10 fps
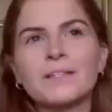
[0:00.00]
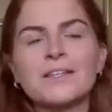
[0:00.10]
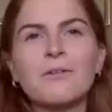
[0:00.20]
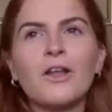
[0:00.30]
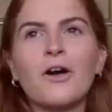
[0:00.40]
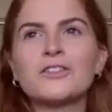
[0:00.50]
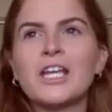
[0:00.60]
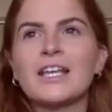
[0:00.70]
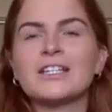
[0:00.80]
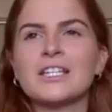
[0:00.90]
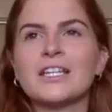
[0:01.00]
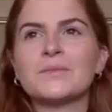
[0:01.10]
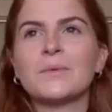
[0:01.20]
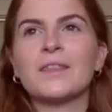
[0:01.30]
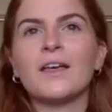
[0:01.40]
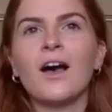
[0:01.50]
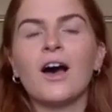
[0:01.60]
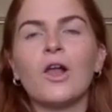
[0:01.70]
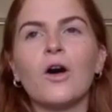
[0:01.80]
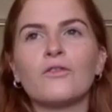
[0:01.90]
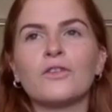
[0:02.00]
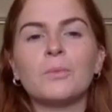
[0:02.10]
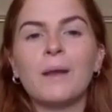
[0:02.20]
there were a lot of changes with a lot of new